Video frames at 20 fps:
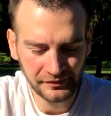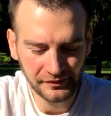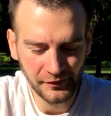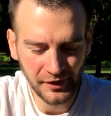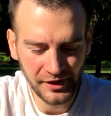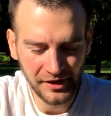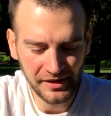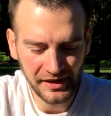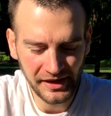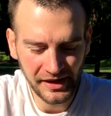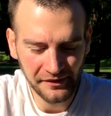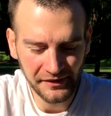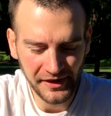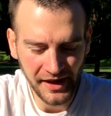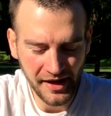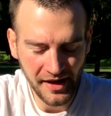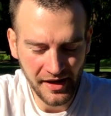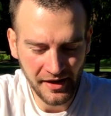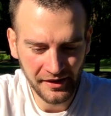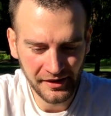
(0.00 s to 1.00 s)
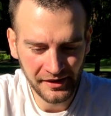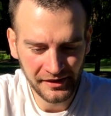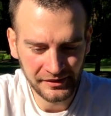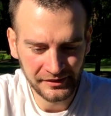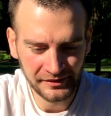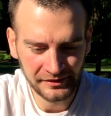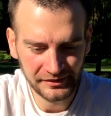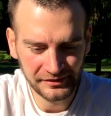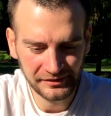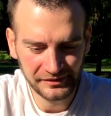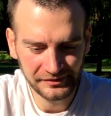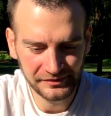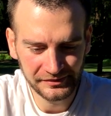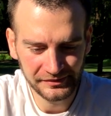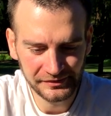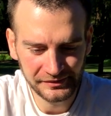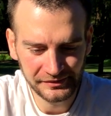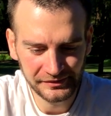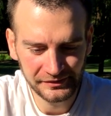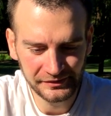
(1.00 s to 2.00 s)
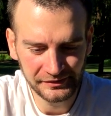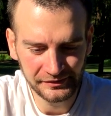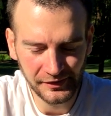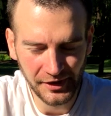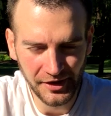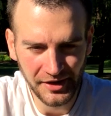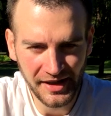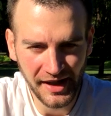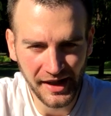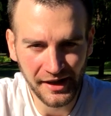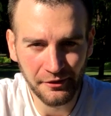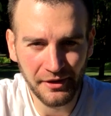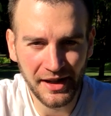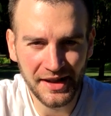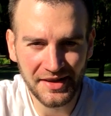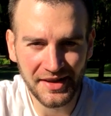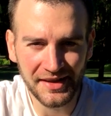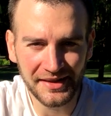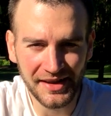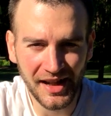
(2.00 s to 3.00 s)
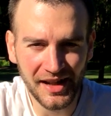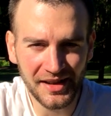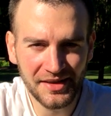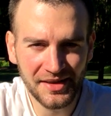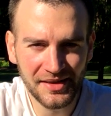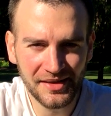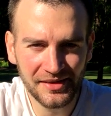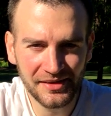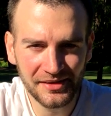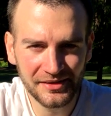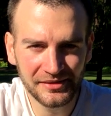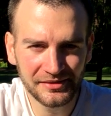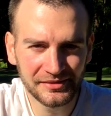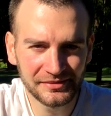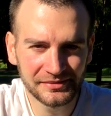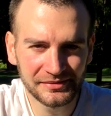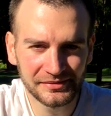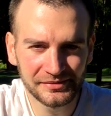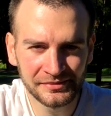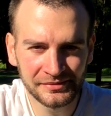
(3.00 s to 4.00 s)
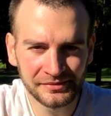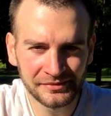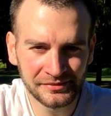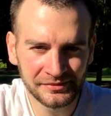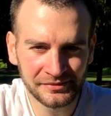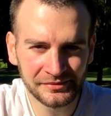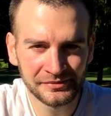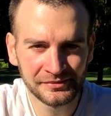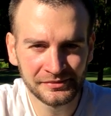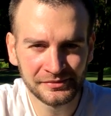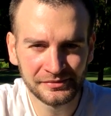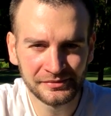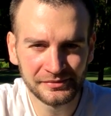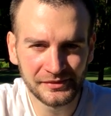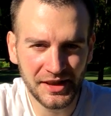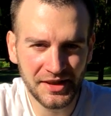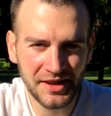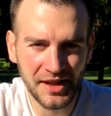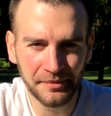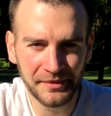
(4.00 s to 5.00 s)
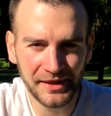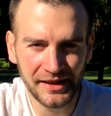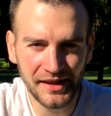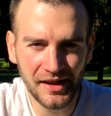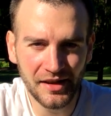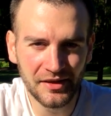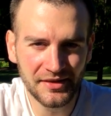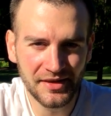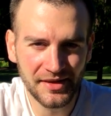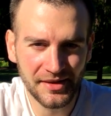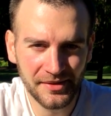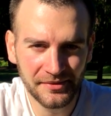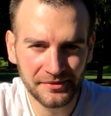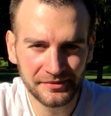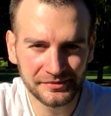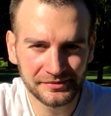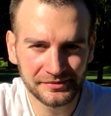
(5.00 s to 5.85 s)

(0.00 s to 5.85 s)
What you leave there, what you take away is the dust and something else.